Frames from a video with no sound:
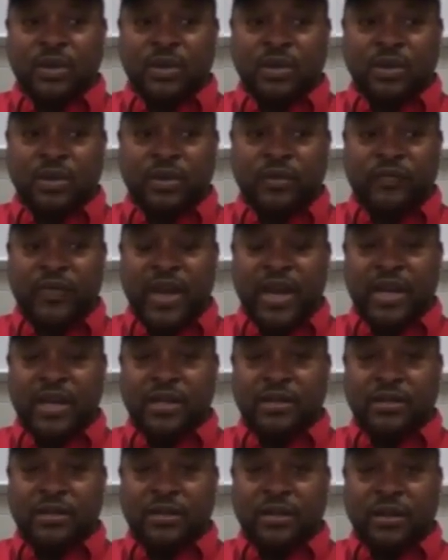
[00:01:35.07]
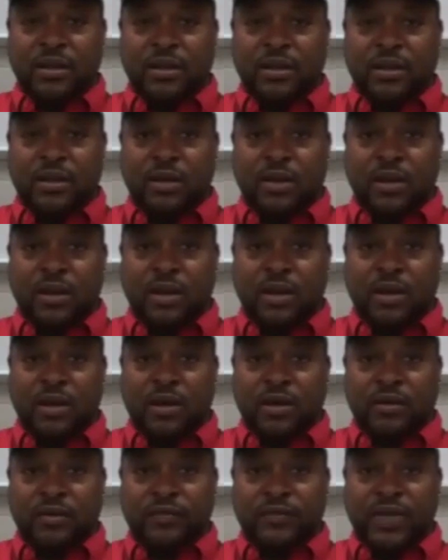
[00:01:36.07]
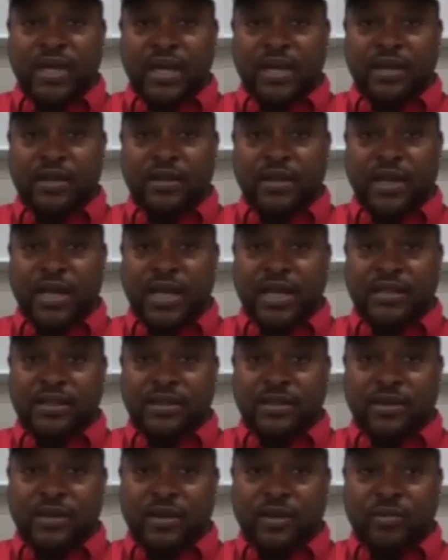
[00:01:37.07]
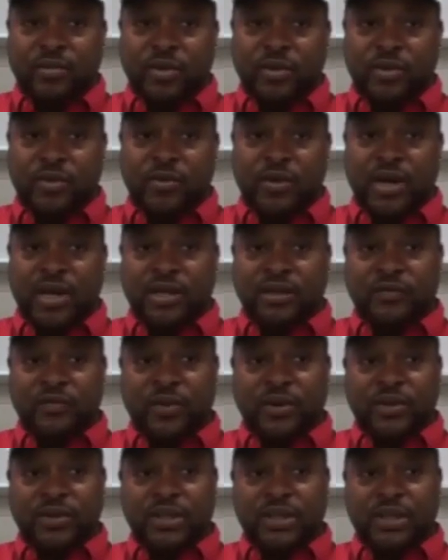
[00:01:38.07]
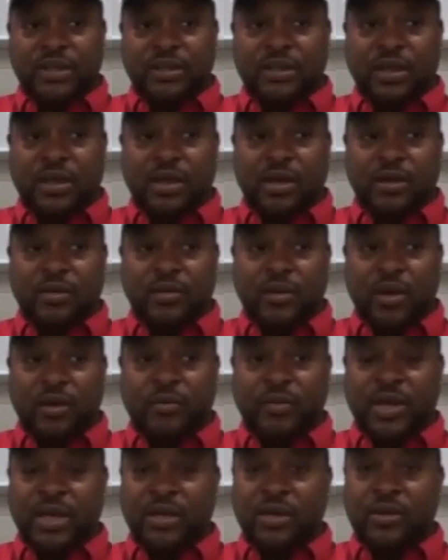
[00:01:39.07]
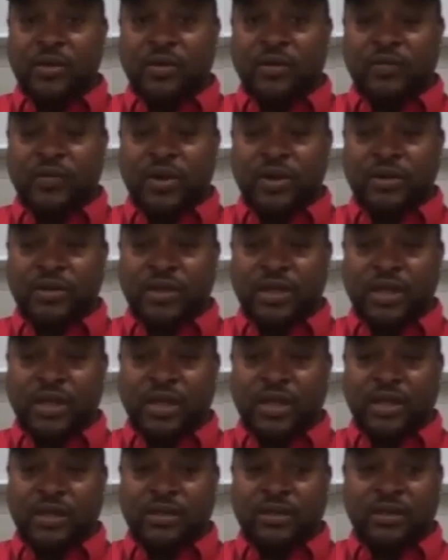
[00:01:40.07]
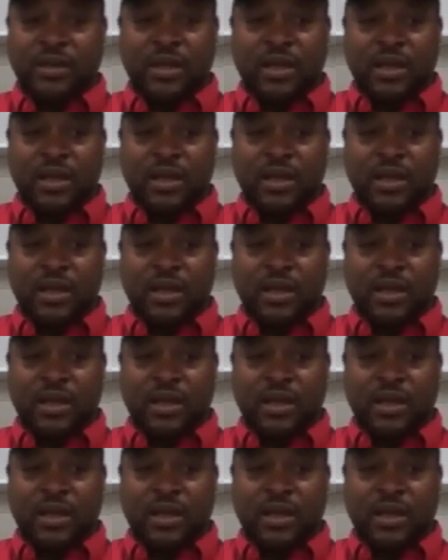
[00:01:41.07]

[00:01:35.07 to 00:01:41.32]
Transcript: The advantage of taking classes here at Bluegrass versus a big university is